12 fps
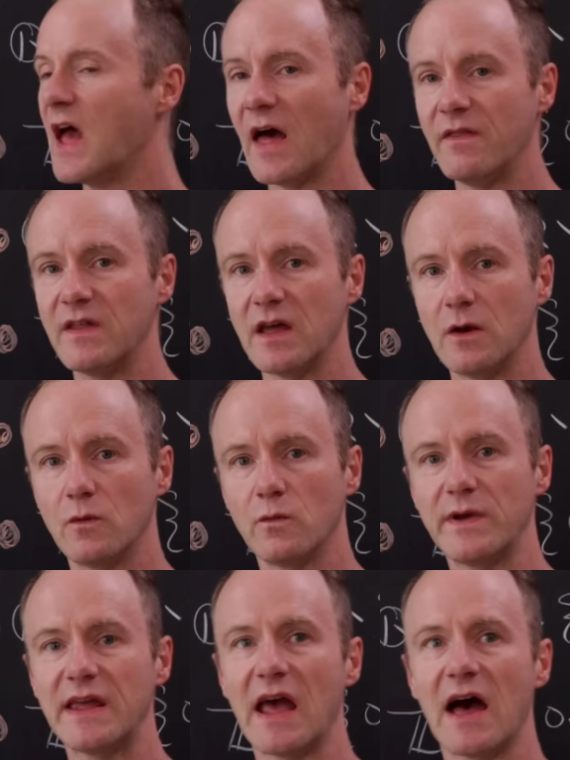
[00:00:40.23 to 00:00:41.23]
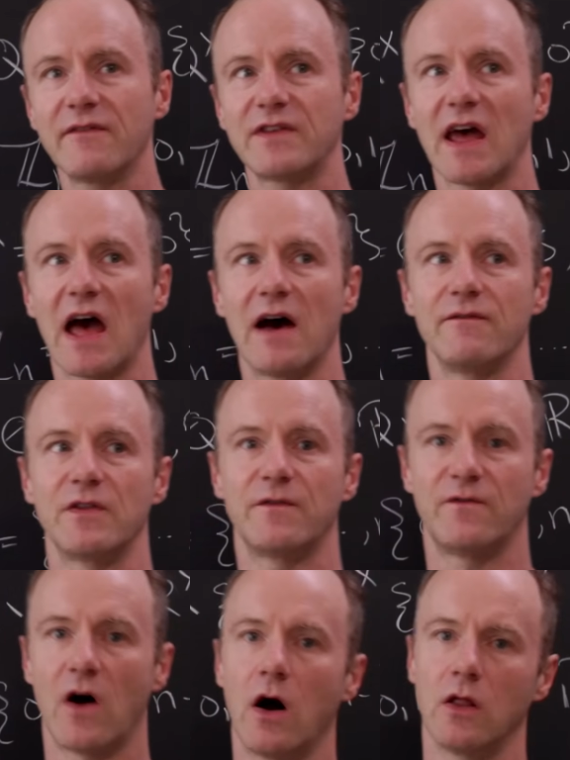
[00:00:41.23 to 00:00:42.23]
And then we have to have the
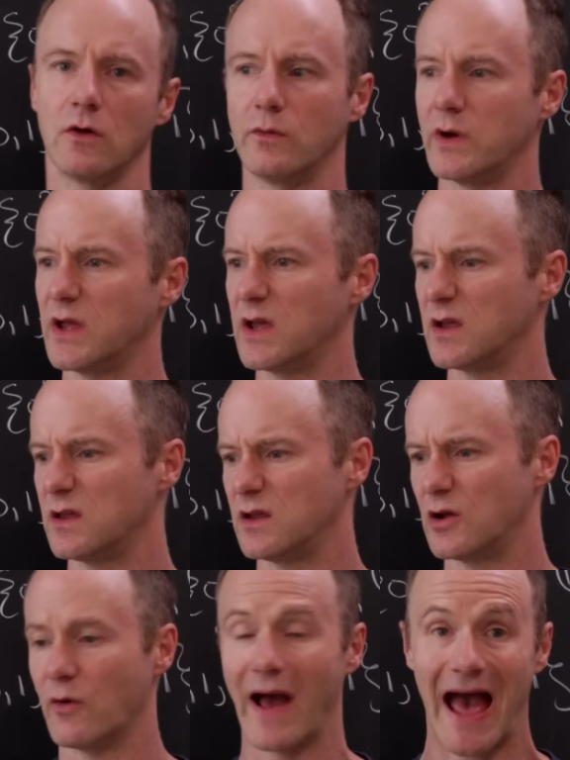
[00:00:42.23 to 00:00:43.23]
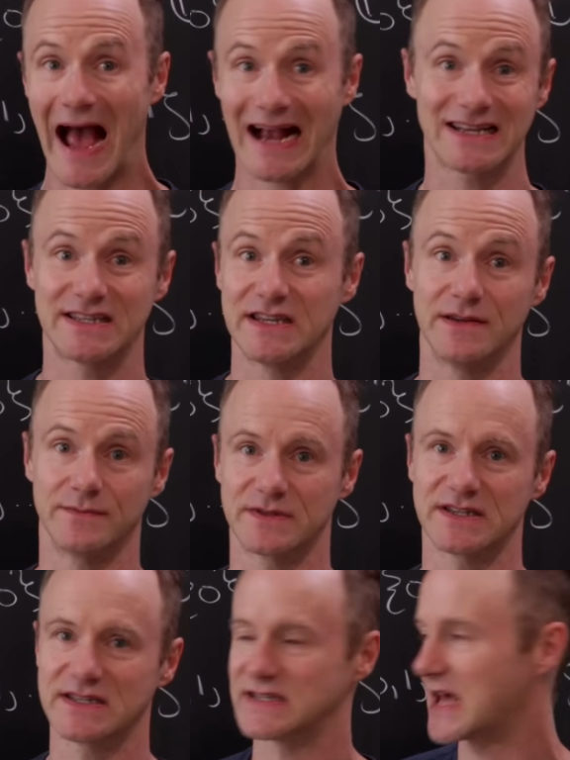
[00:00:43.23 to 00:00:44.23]
following, you know,
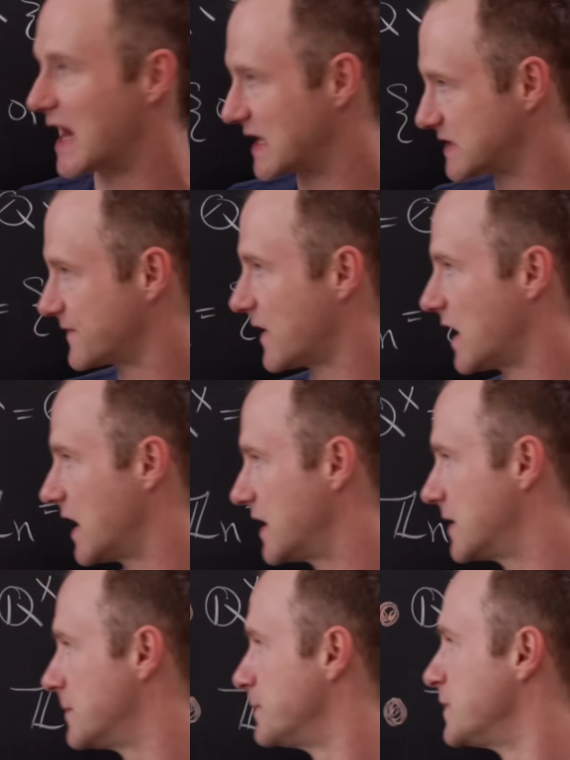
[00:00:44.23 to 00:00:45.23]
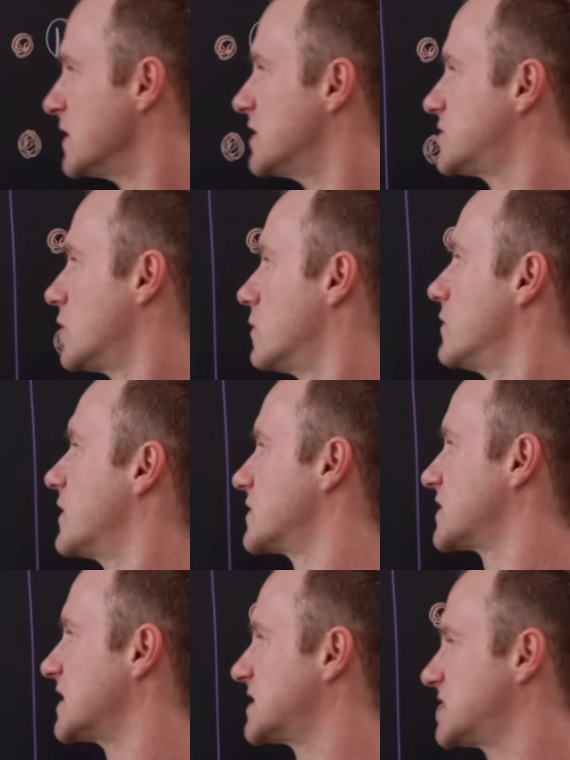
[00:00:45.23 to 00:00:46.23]
axioms satisfied. So
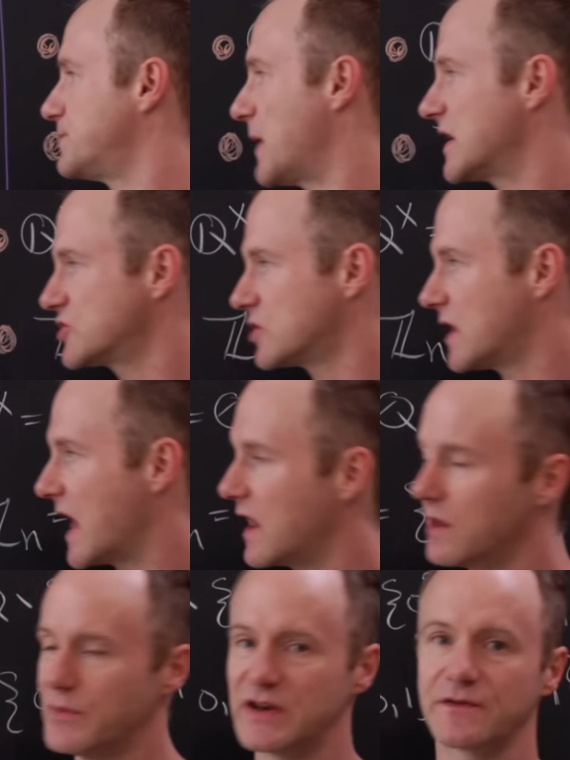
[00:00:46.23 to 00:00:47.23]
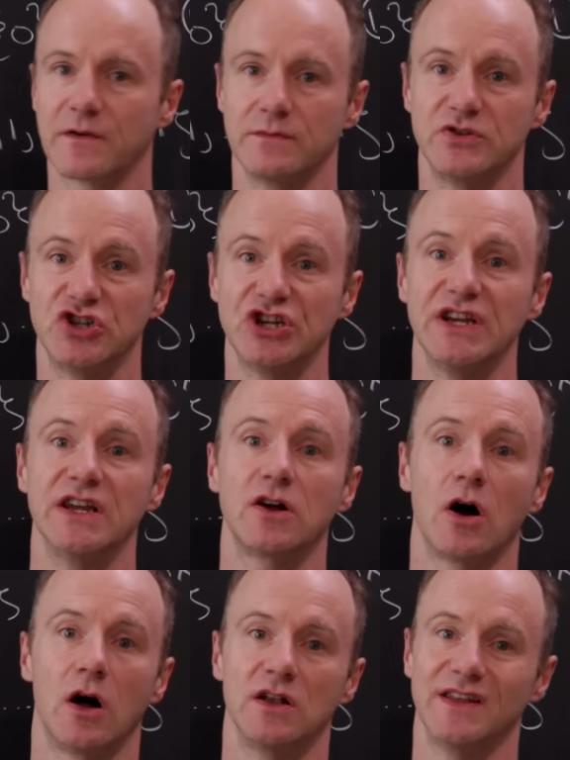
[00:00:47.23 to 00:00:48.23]
there's a special element from G
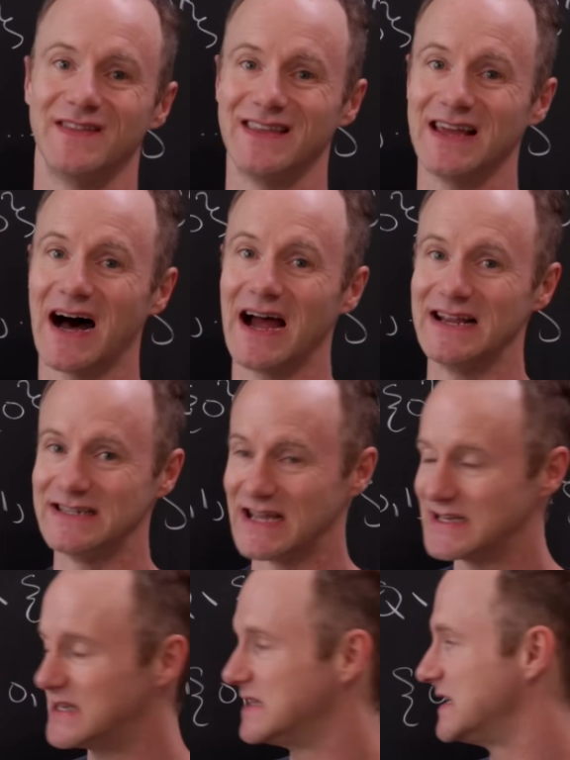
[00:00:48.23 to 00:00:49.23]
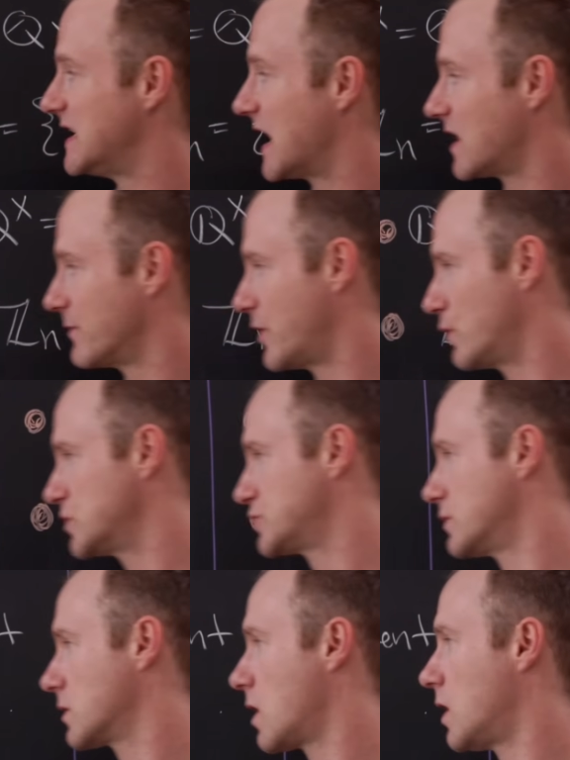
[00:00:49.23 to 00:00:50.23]
called the identity element, which
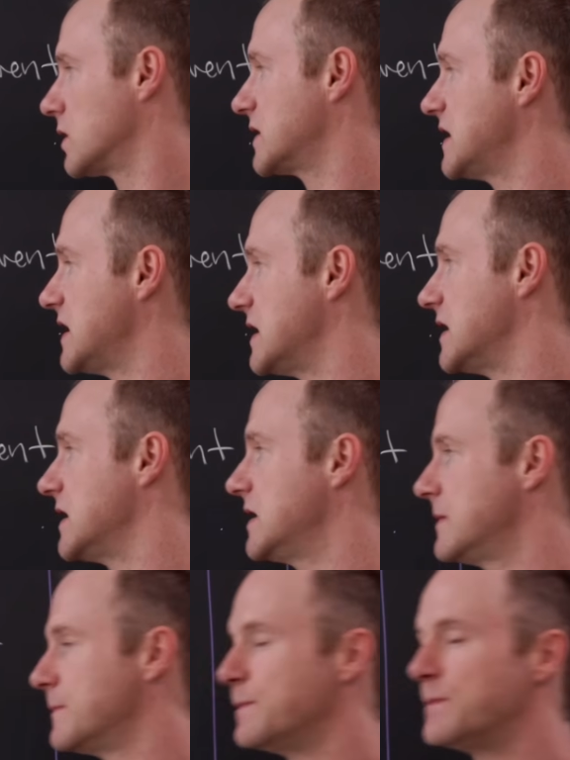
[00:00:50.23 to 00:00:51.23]
we'll call E.